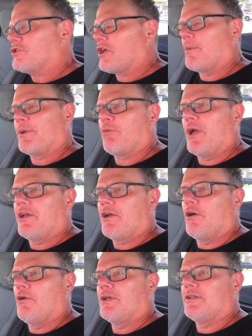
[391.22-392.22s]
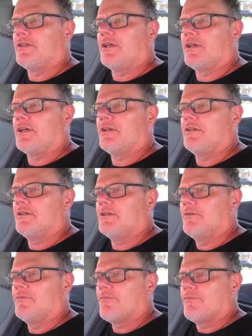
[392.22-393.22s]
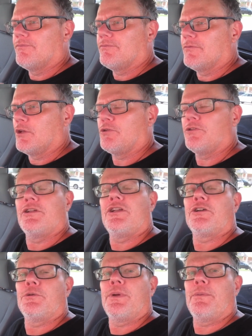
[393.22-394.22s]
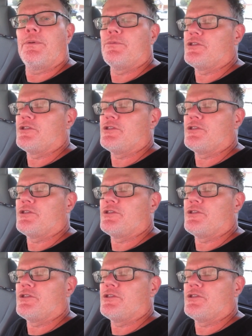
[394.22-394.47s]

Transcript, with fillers: to stop in Waco and uh, go to the Dr. Pepper